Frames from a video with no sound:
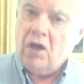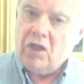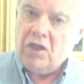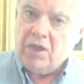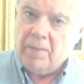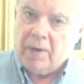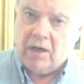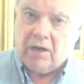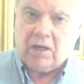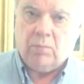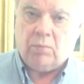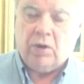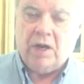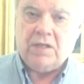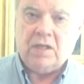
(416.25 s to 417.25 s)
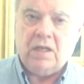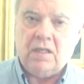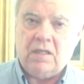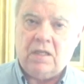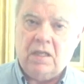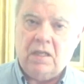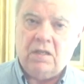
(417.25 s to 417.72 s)
The American
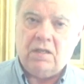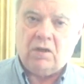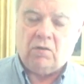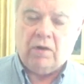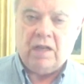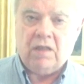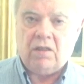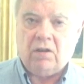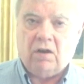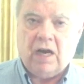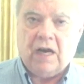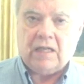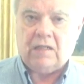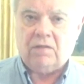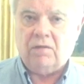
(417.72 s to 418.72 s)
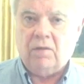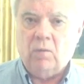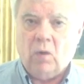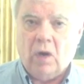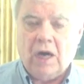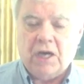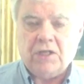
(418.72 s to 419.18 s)
Presidency, The Great Thoughts from
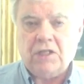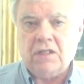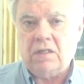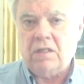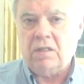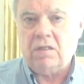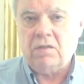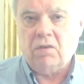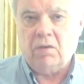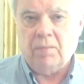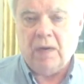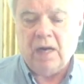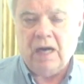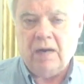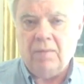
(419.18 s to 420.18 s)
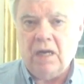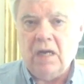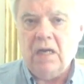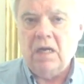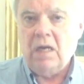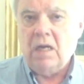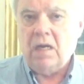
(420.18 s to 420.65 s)
Washington to Obama,
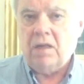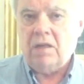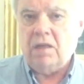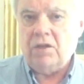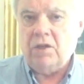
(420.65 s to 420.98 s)
the